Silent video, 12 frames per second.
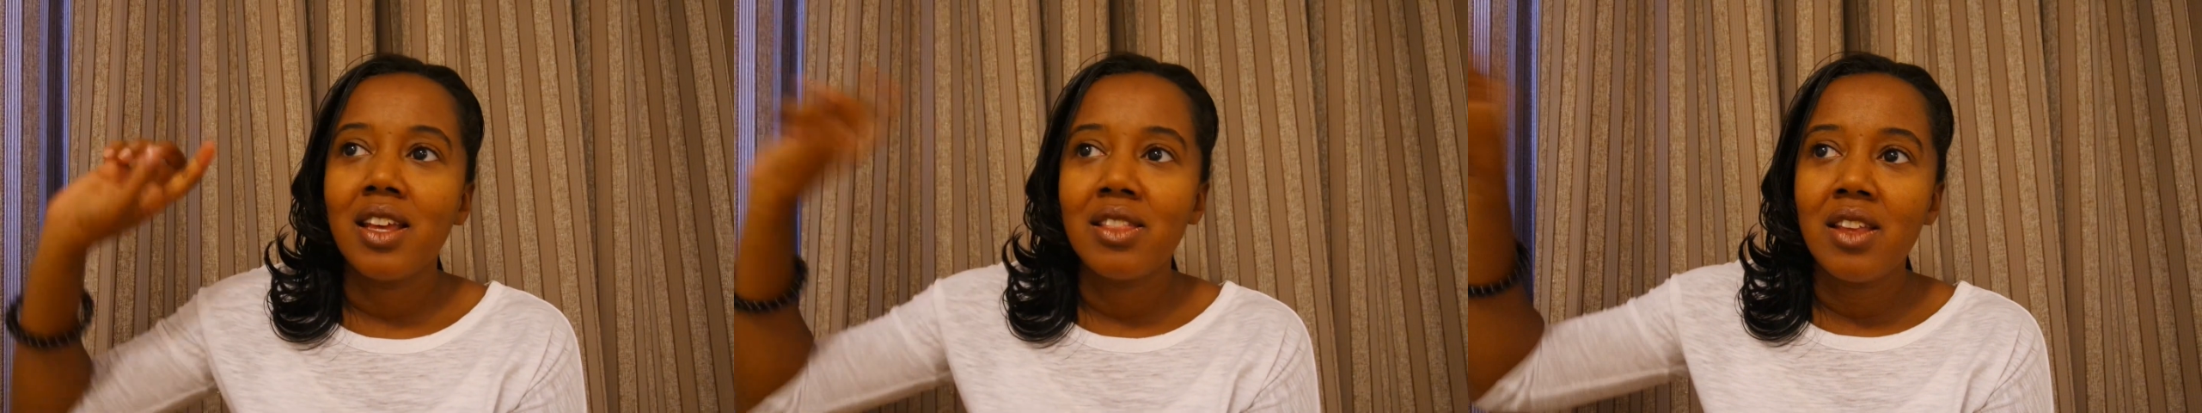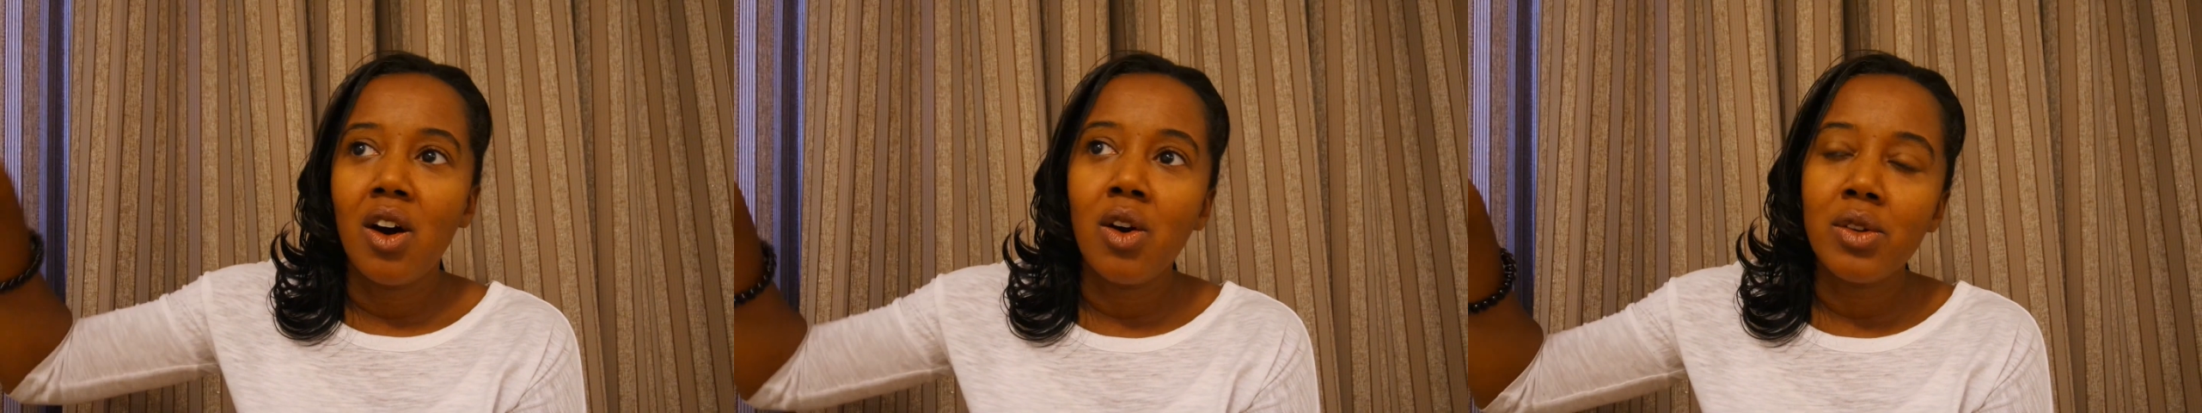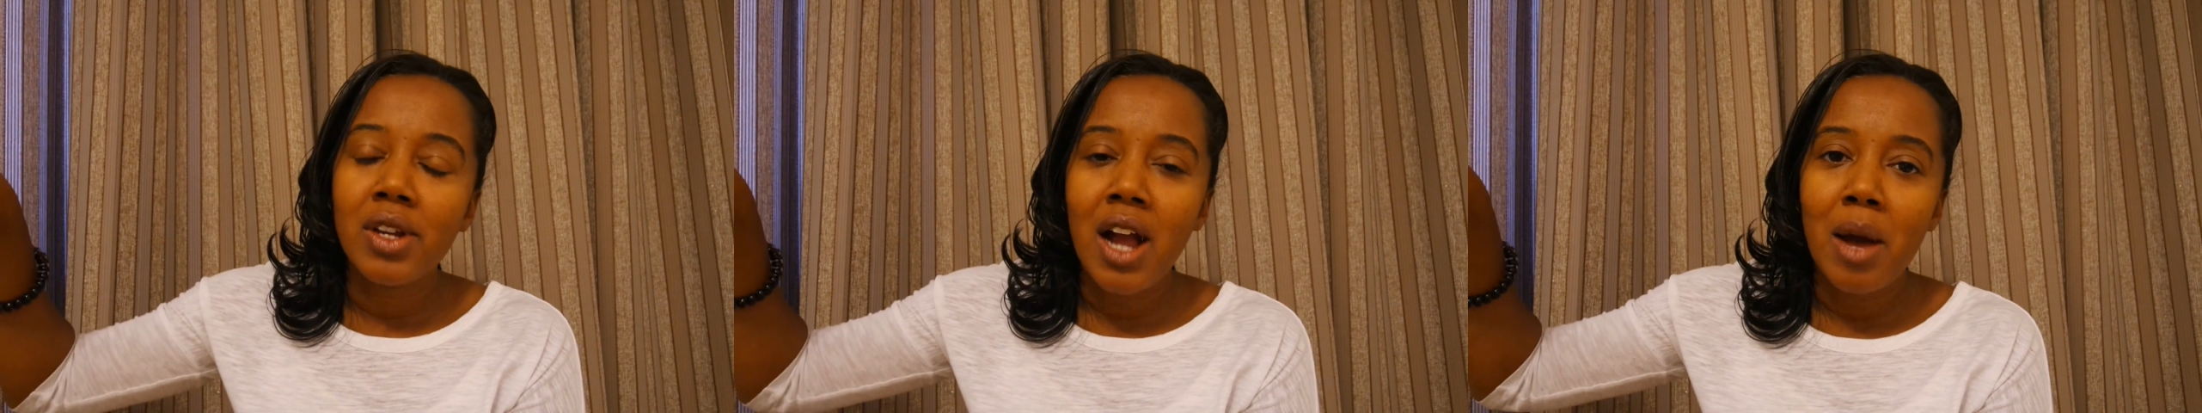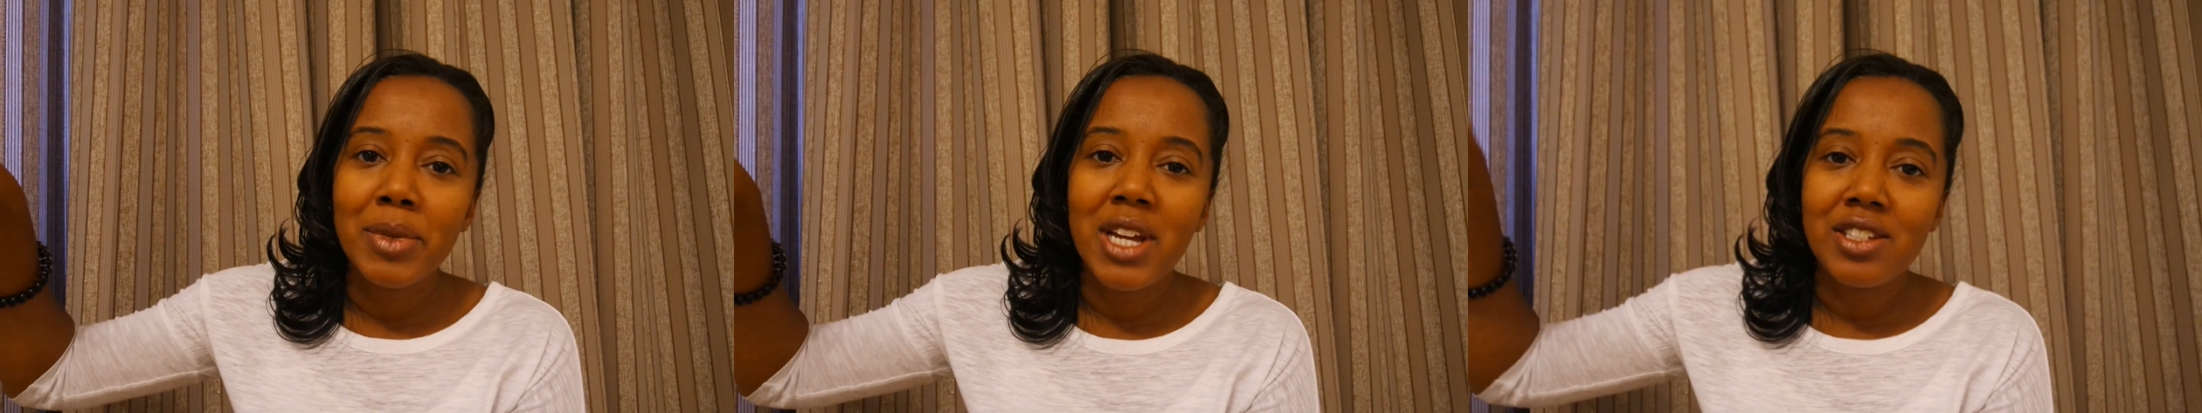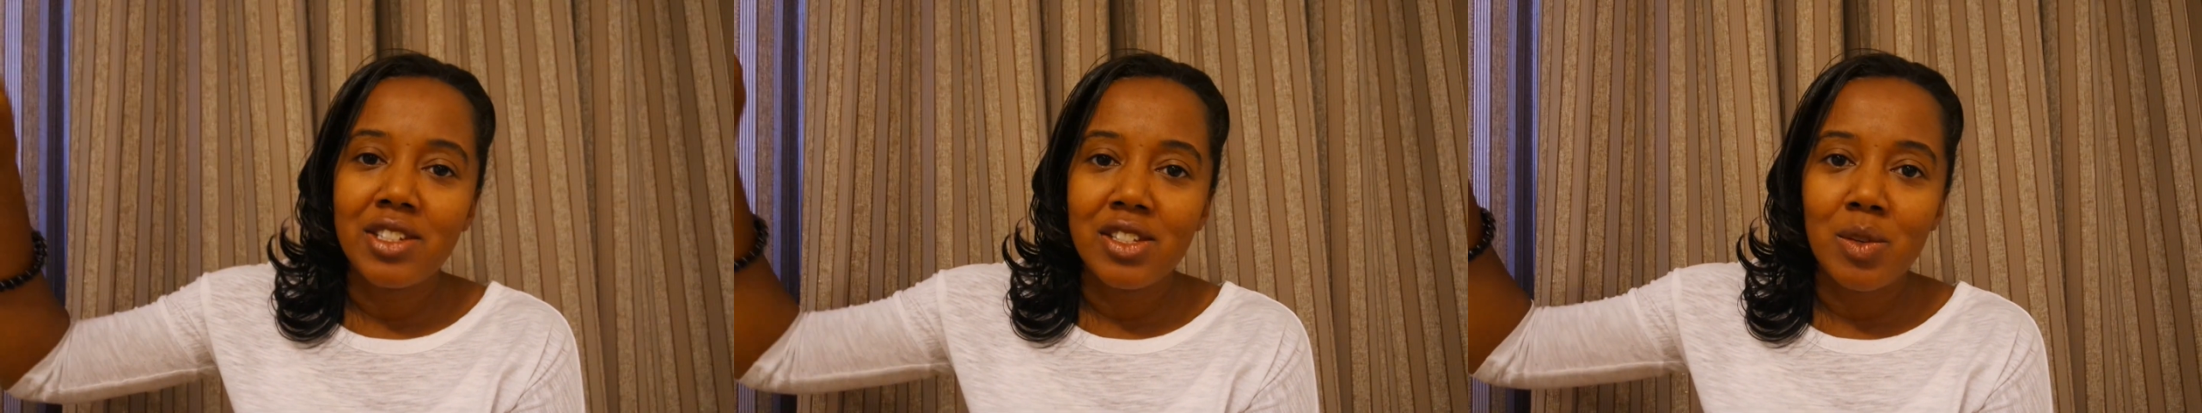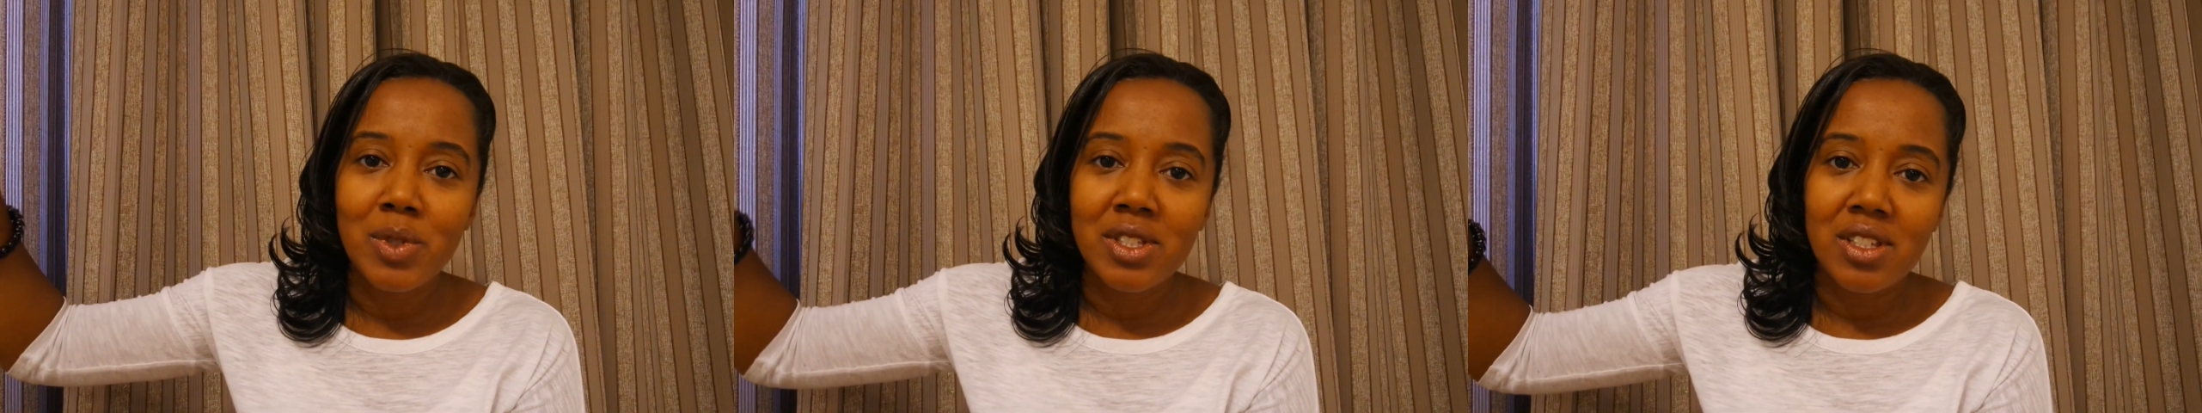In the old
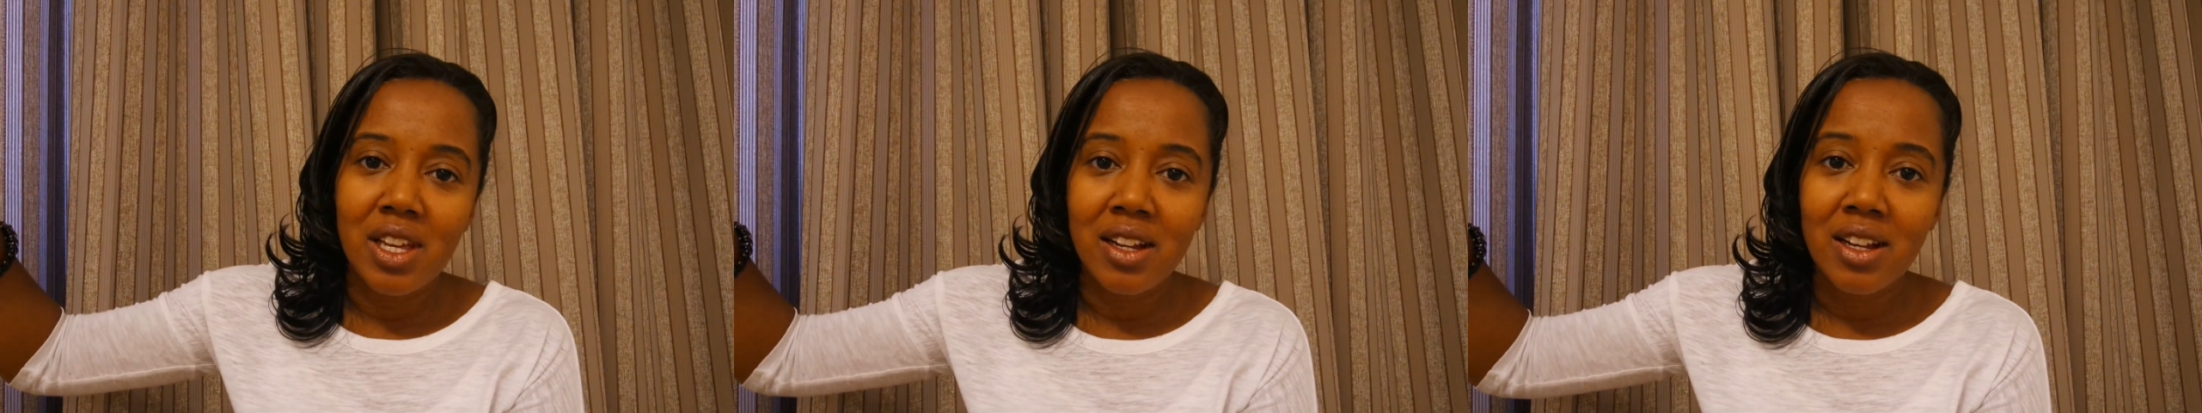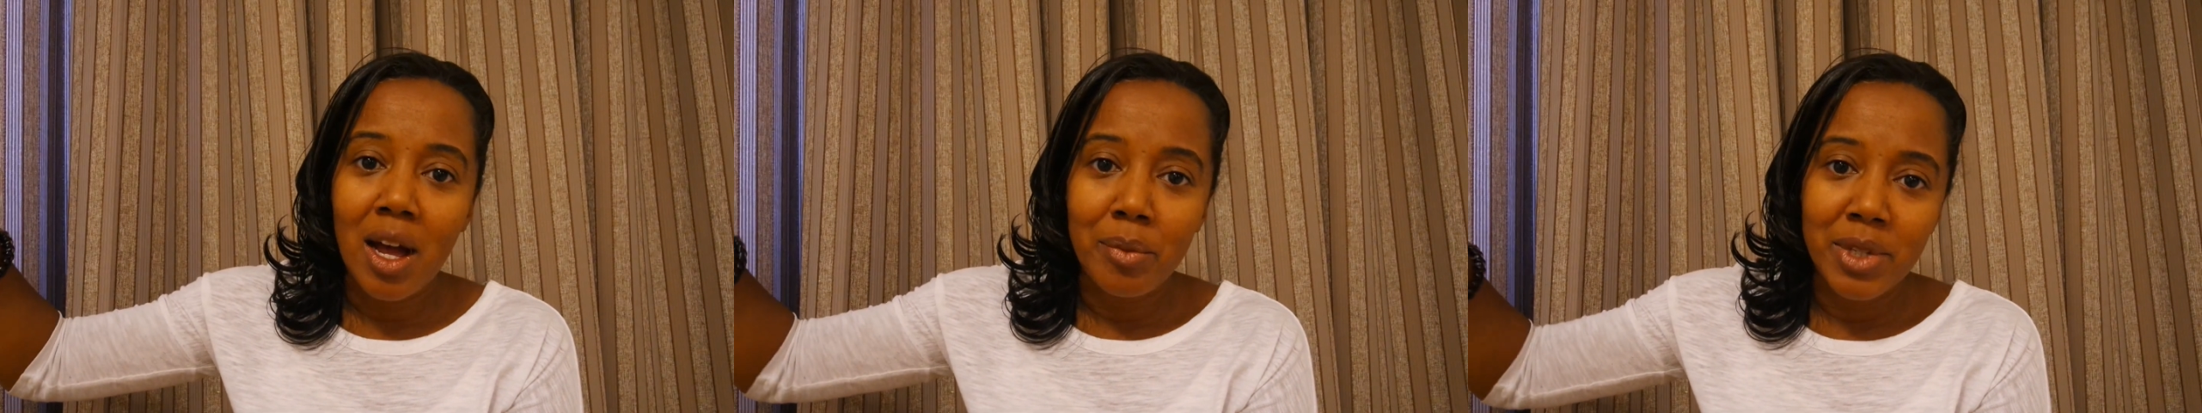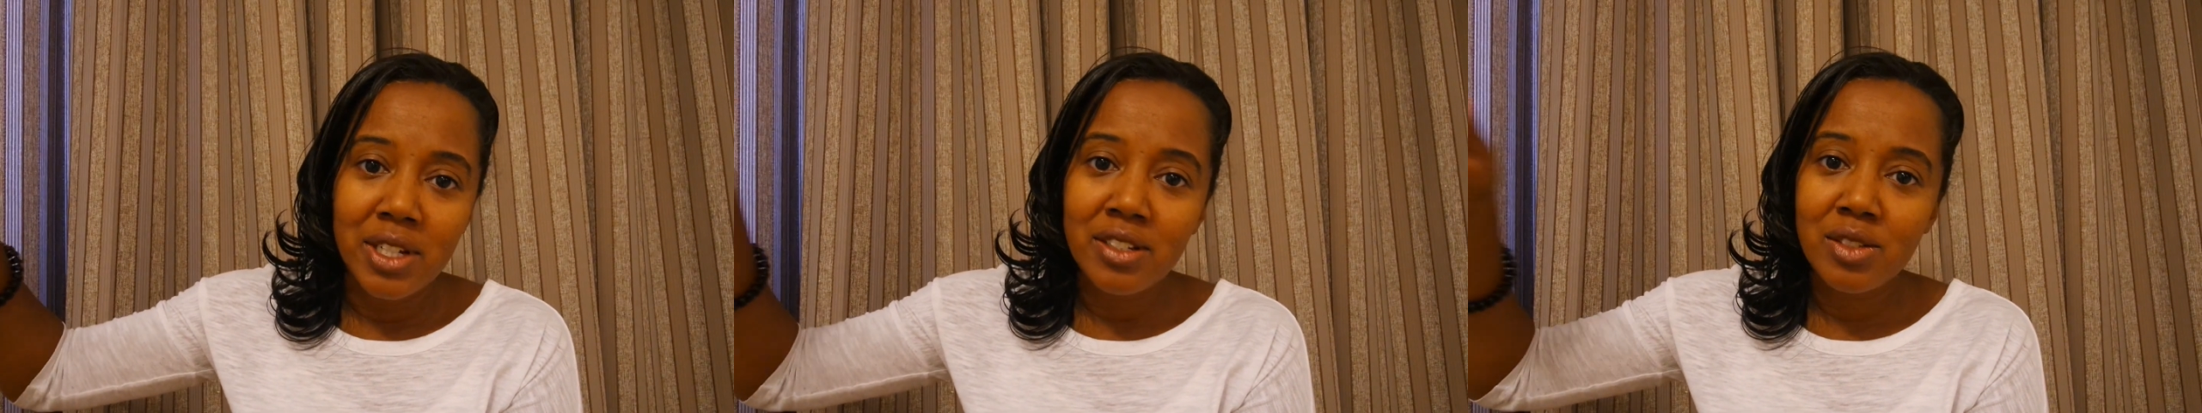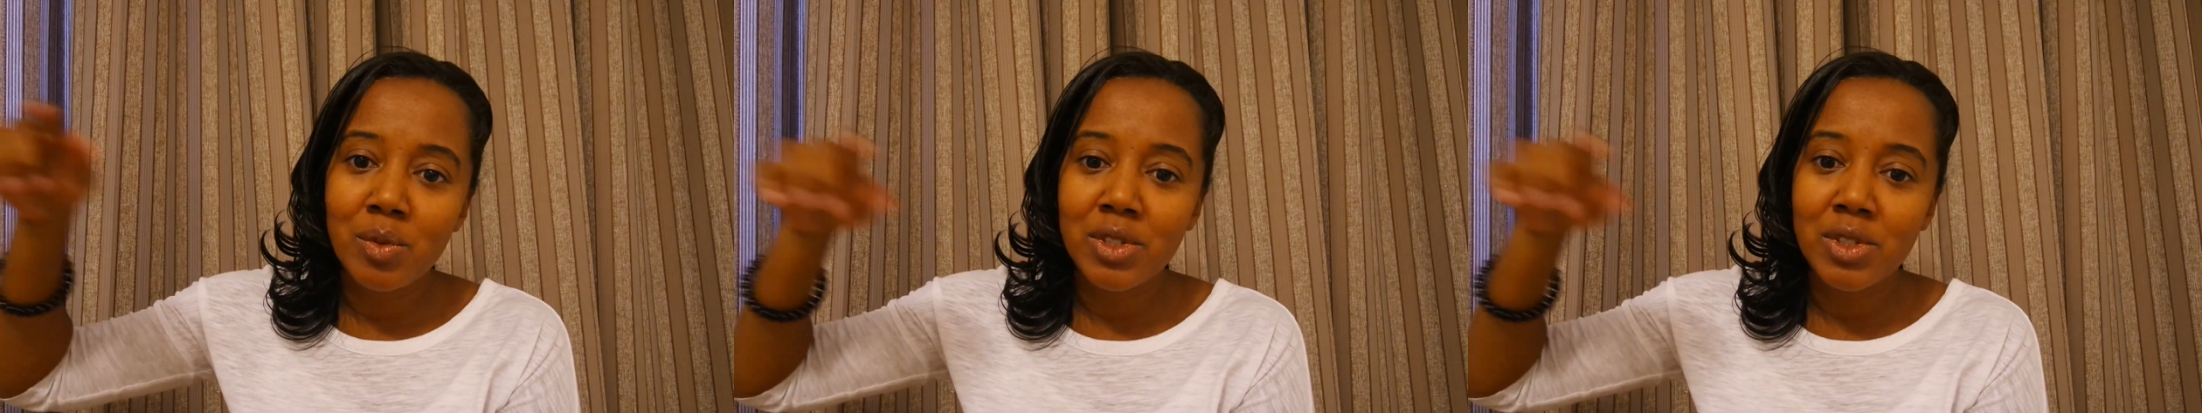accommodations, it was in Khamis,